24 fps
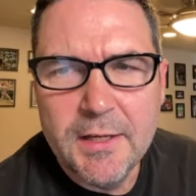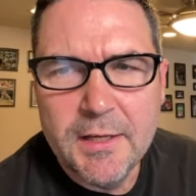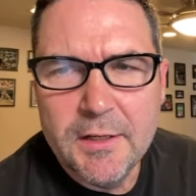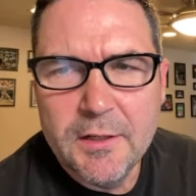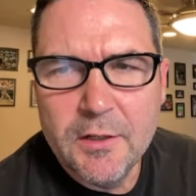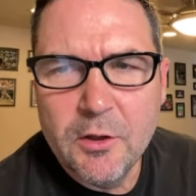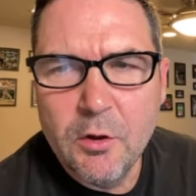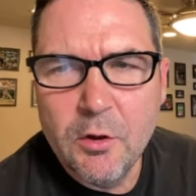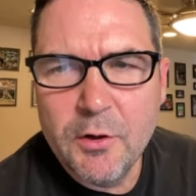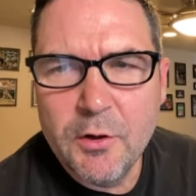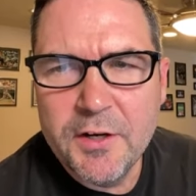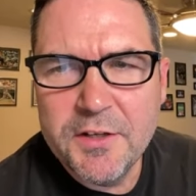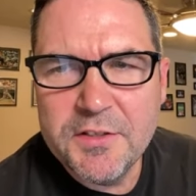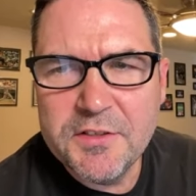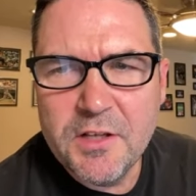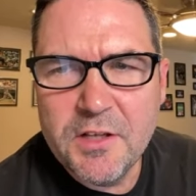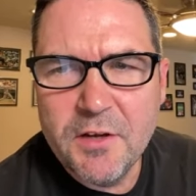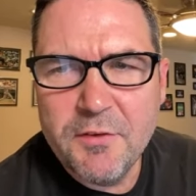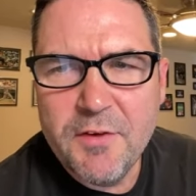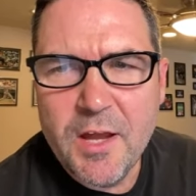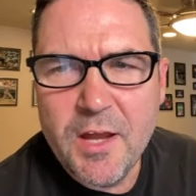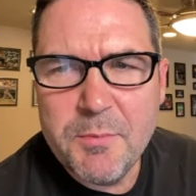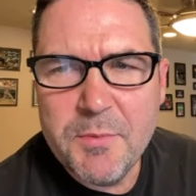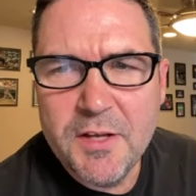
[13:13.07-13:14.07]
Gloria
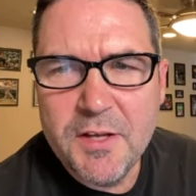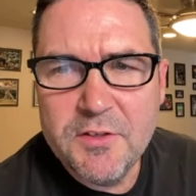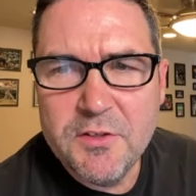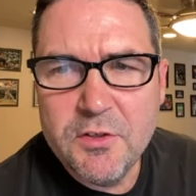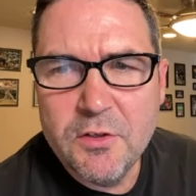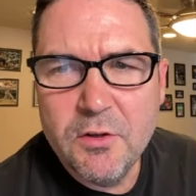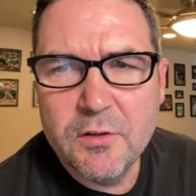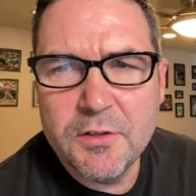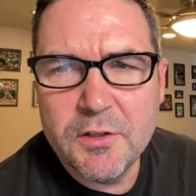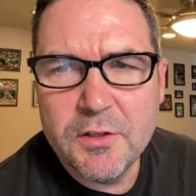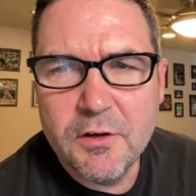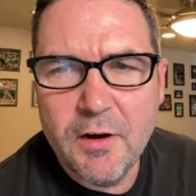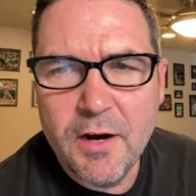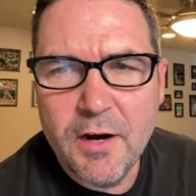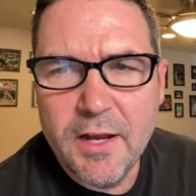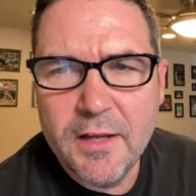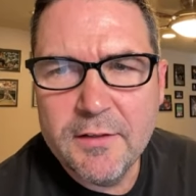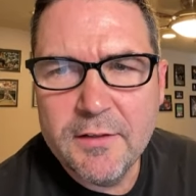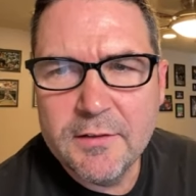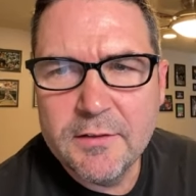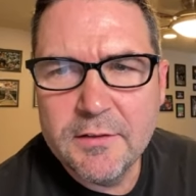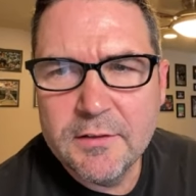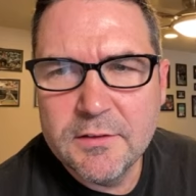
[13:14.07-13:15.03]
Stefan made $200,000.